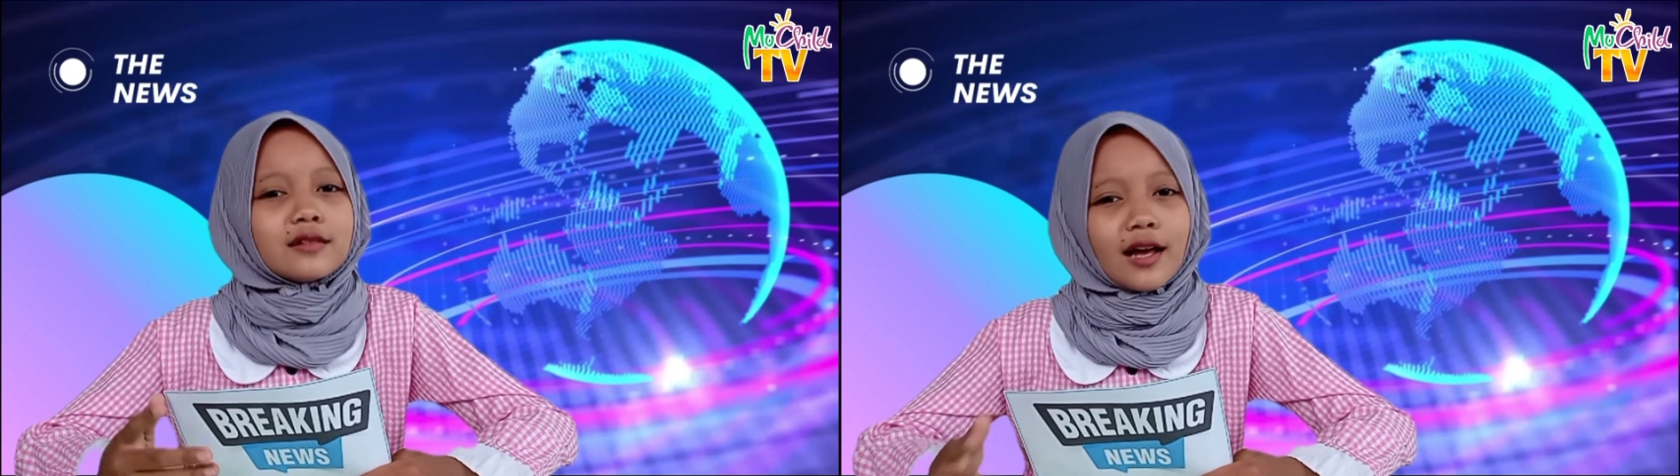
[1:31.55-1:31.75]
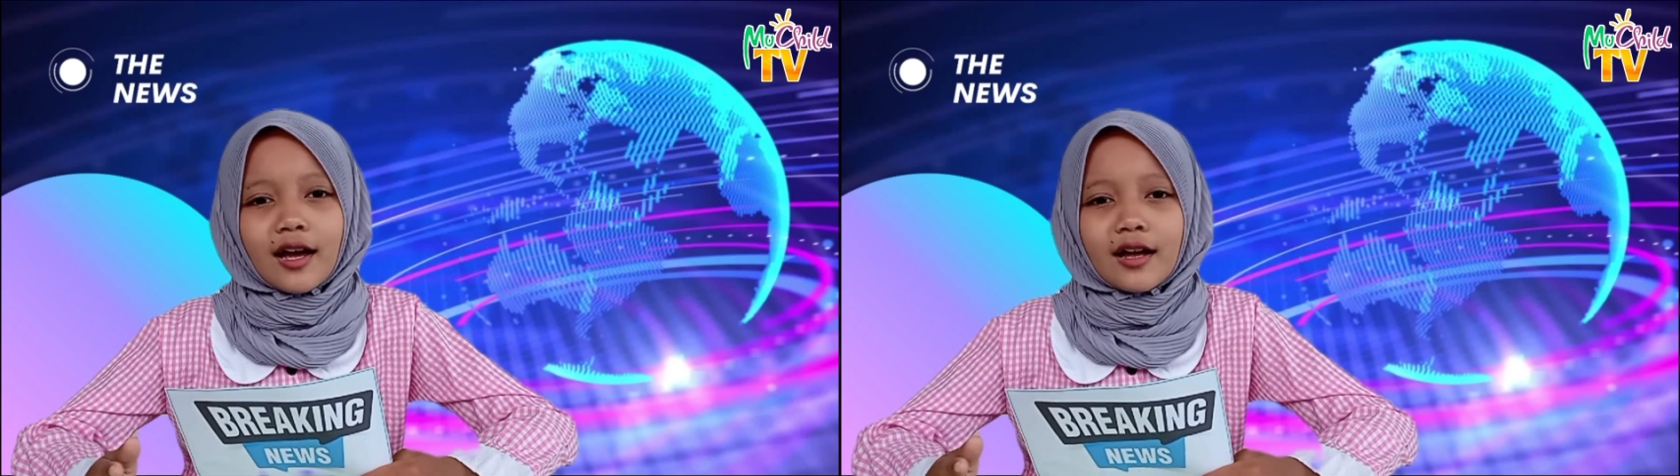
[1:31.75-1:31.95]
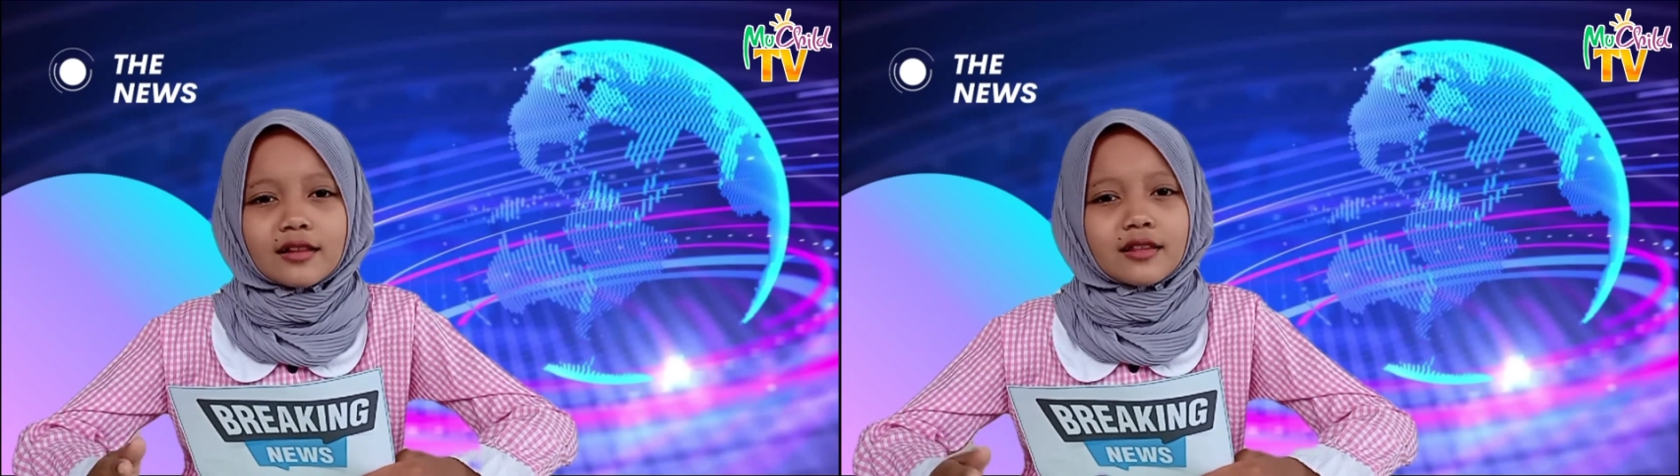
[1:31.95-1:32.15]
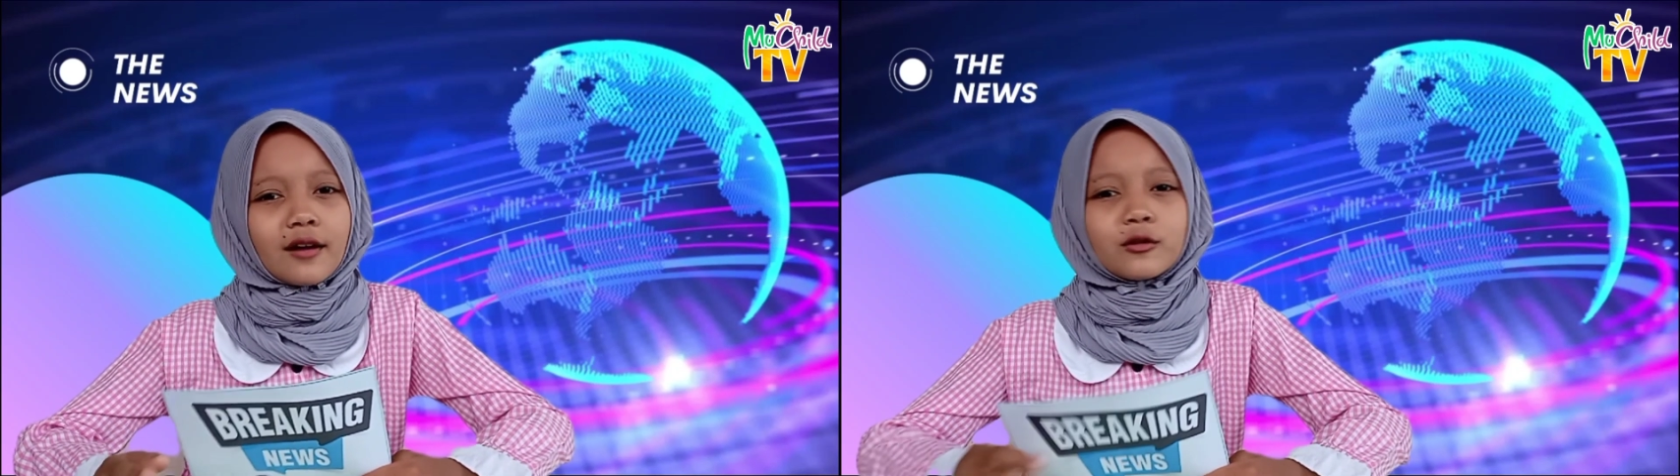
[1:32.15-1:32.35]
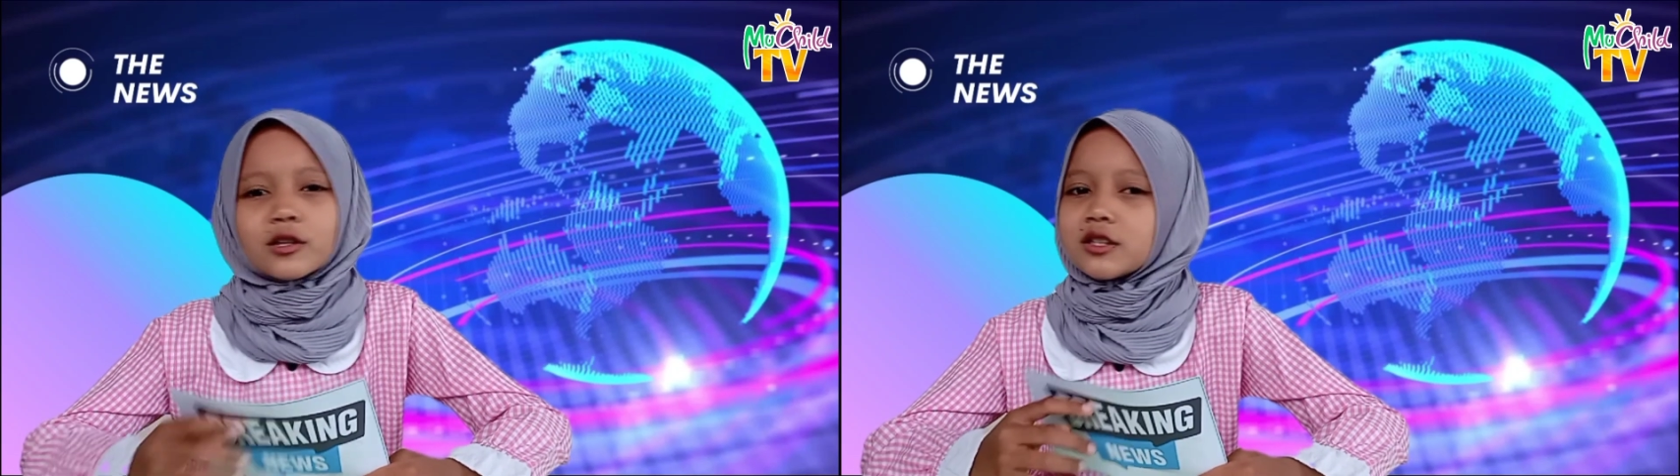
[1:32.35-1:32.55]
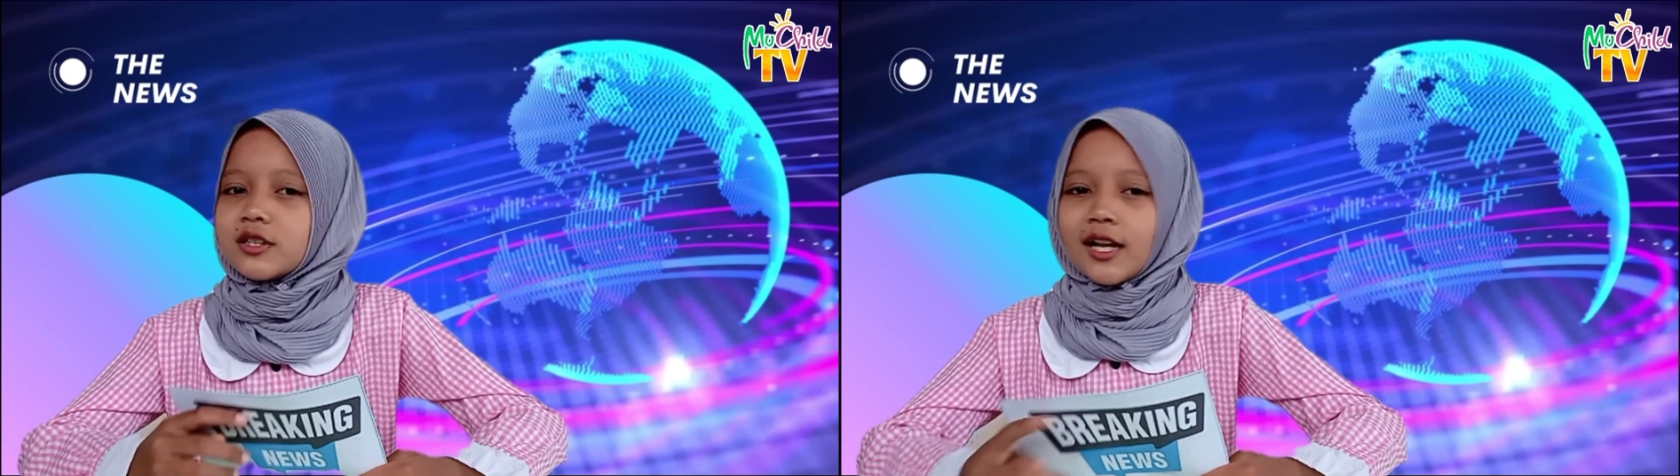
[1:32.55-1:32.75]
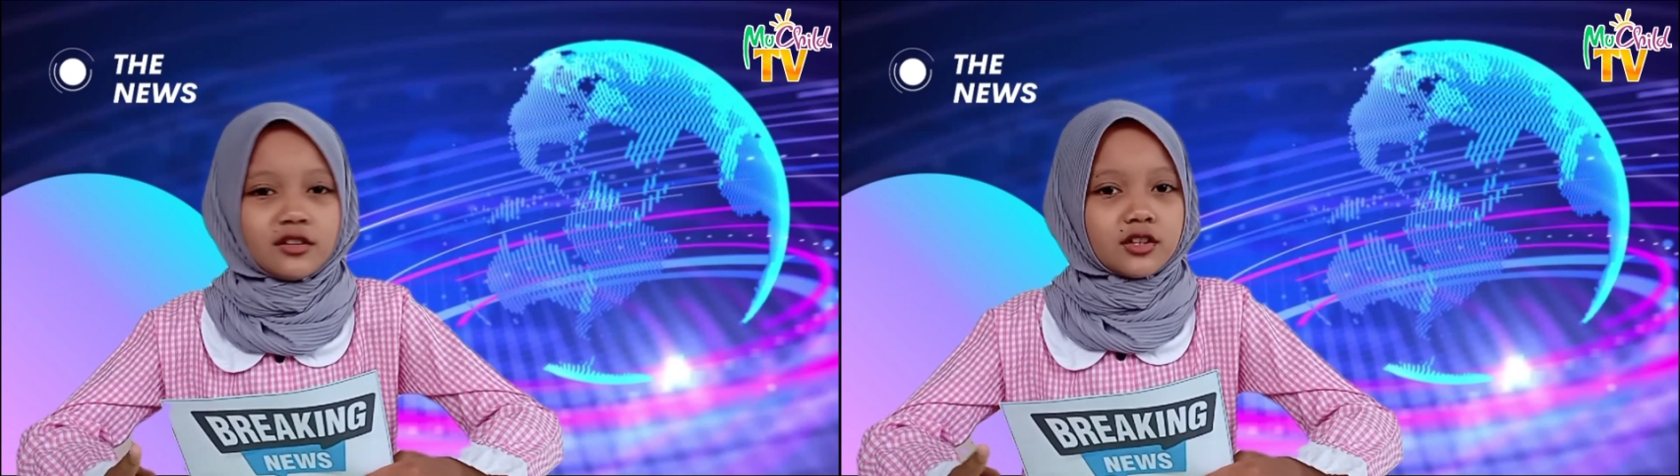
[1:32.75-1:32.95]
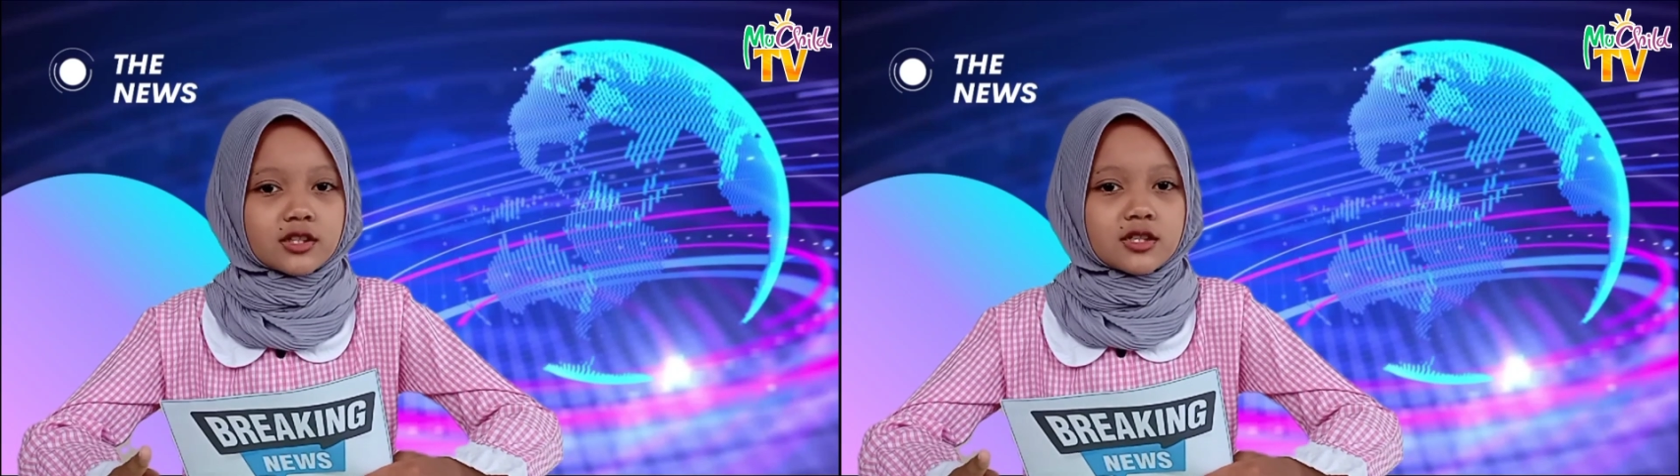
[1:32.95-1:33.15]
that they were
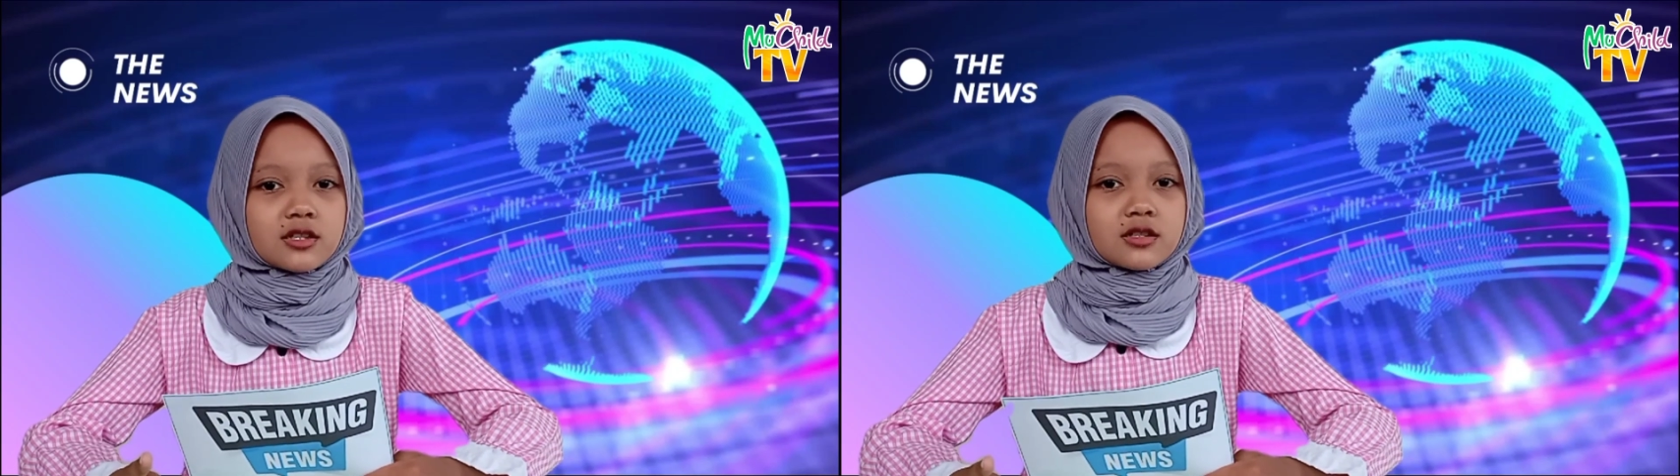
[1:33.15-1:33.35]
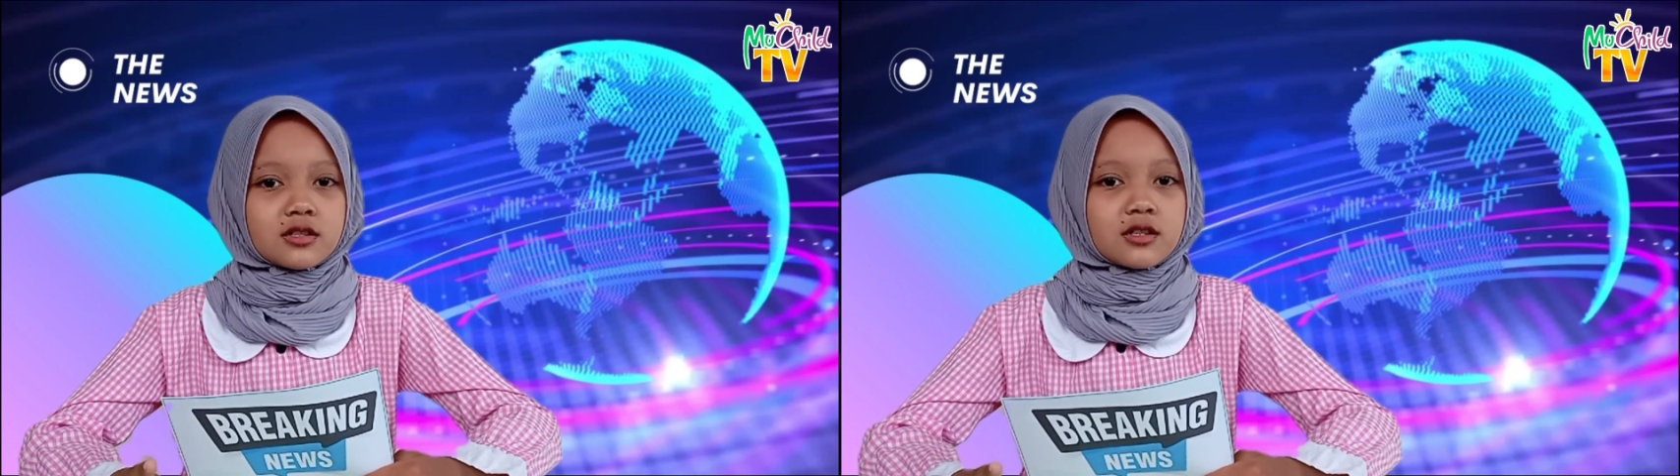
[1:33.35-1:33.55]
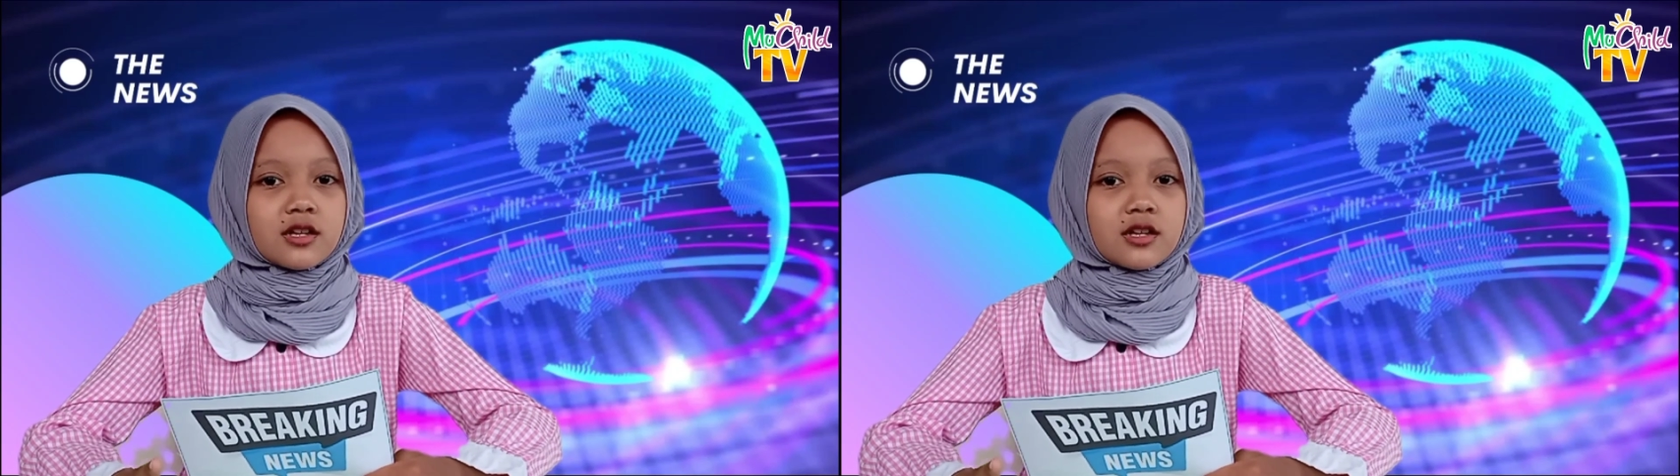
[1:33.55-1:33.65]
dangerous